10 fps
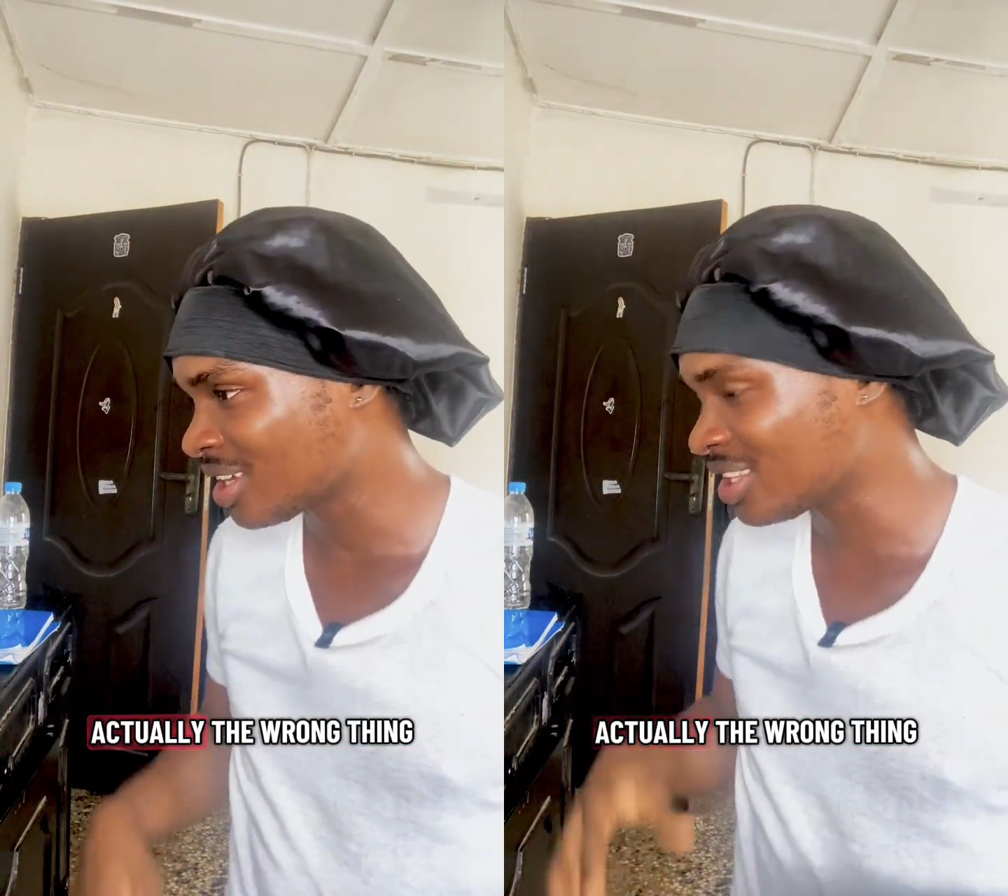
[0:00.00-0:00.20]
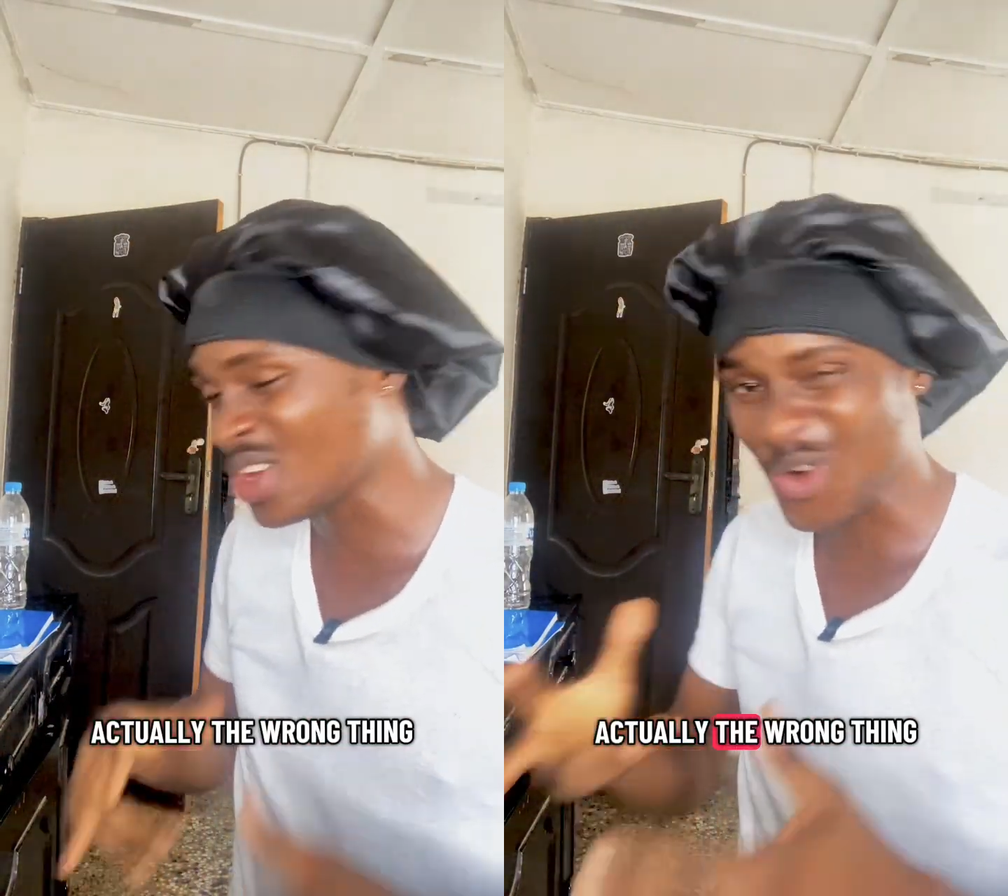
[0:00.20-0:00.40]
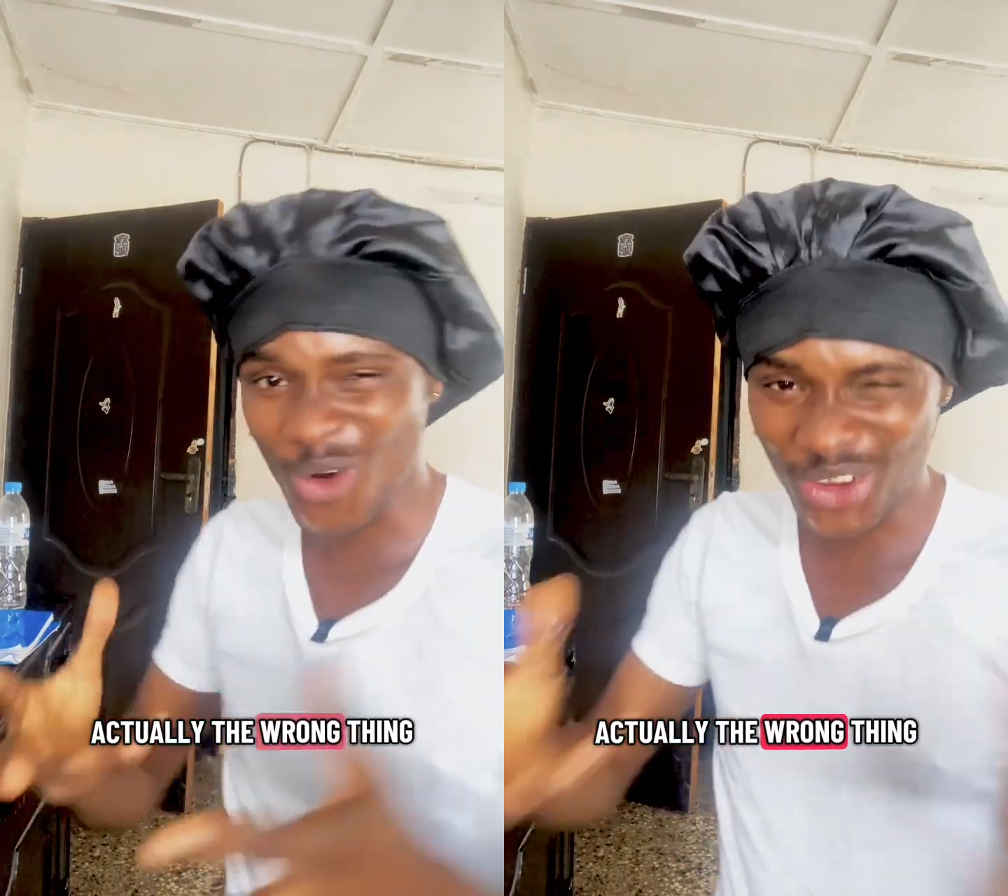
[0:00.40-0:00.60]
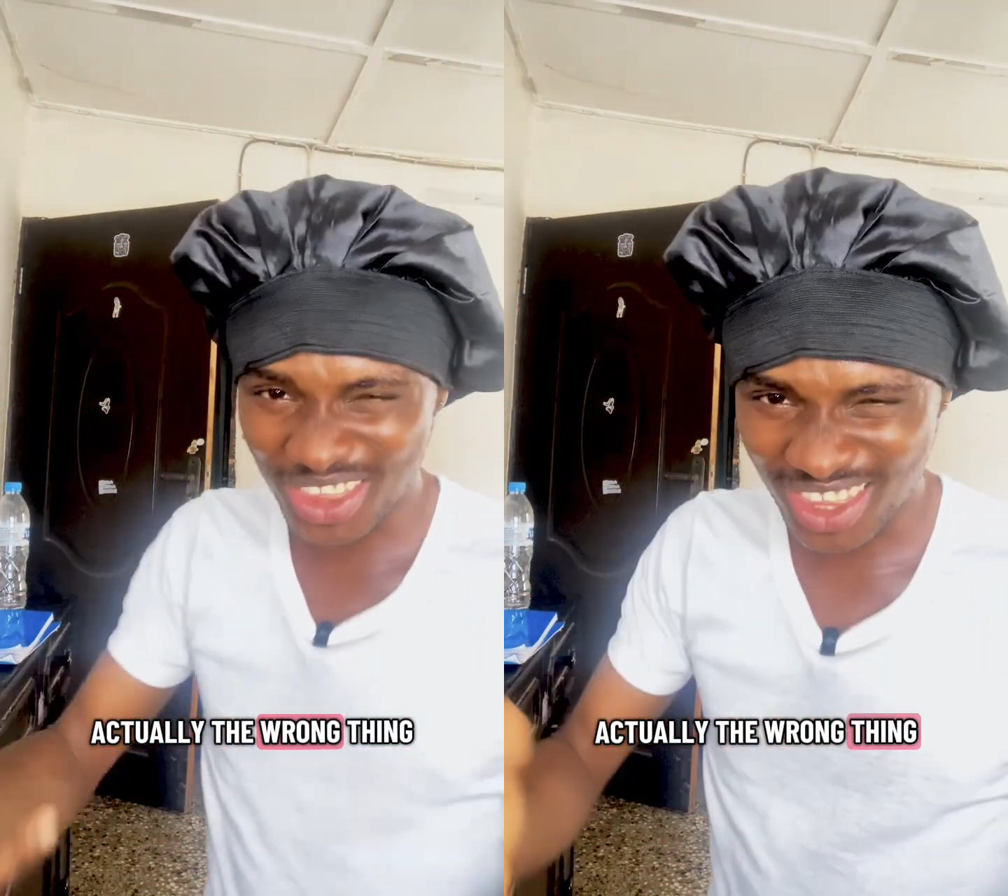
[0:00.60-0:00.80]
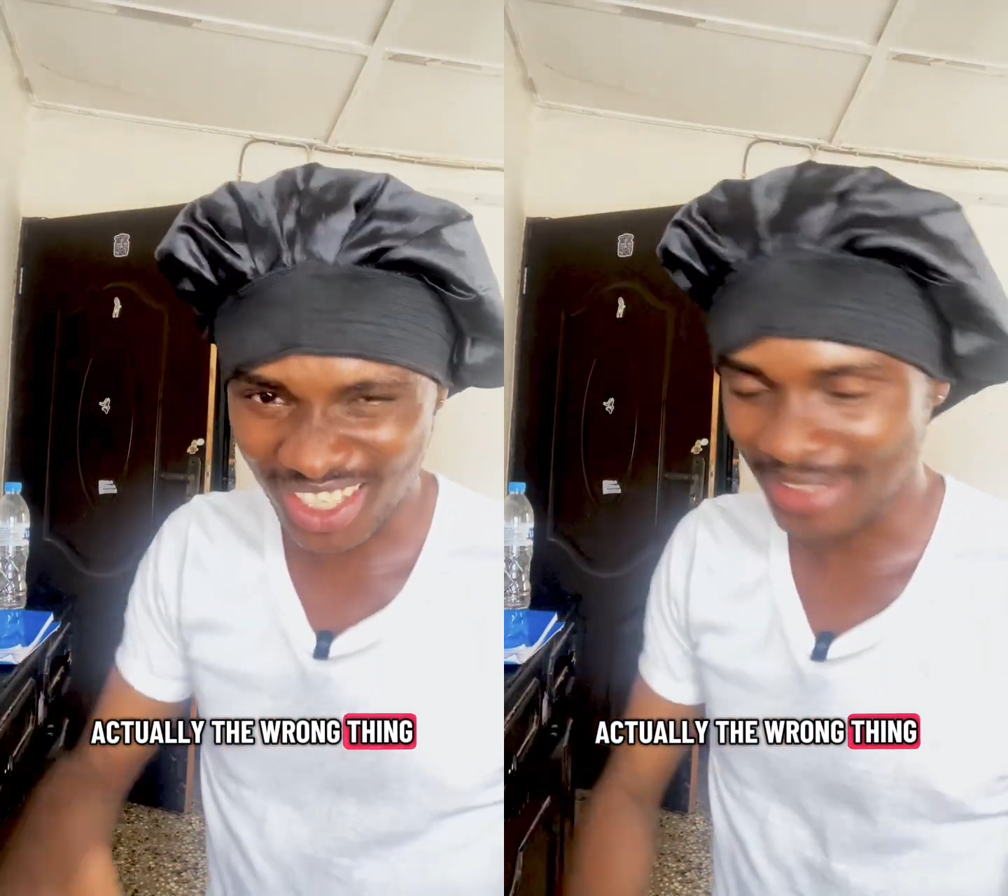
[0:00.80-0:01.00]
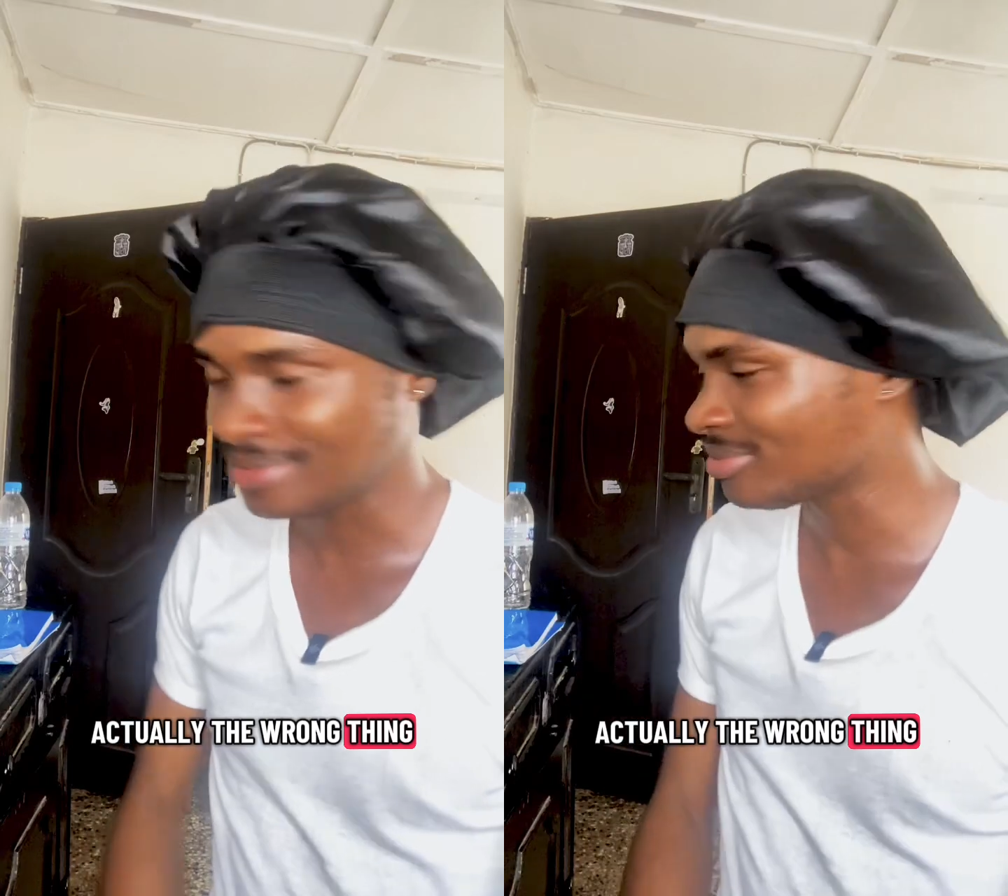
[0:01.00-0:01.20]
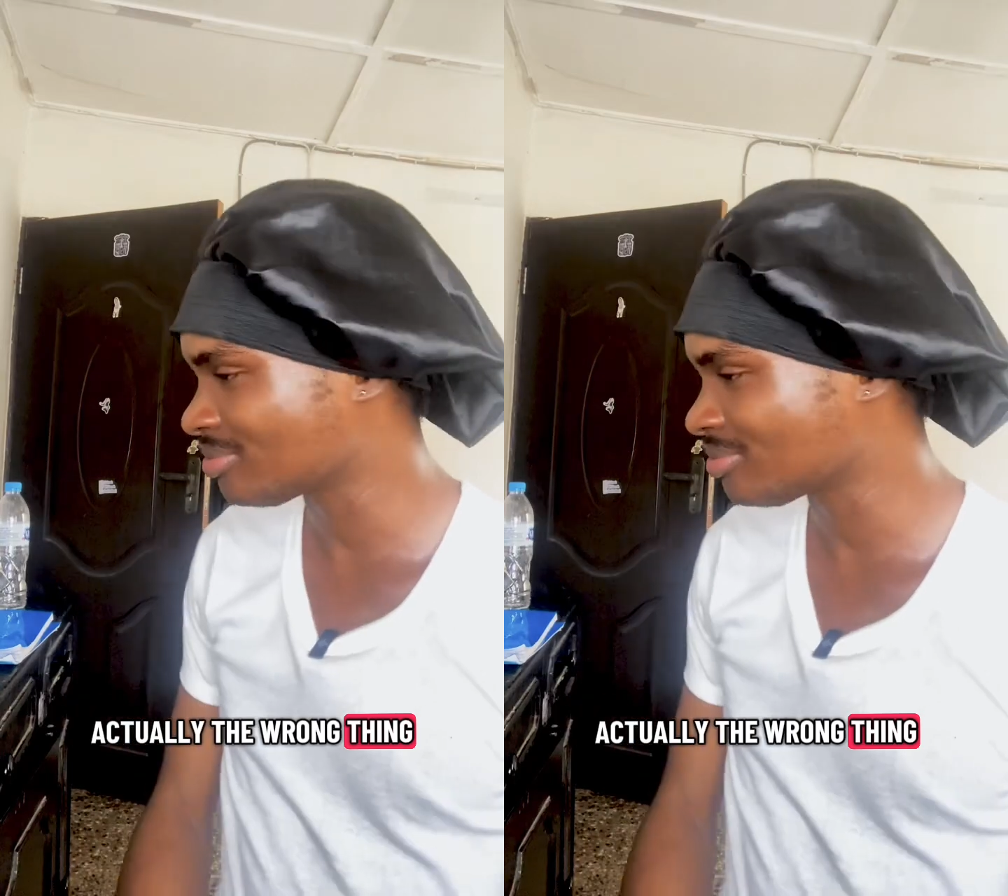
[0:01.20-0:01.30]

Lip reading: the wrong thing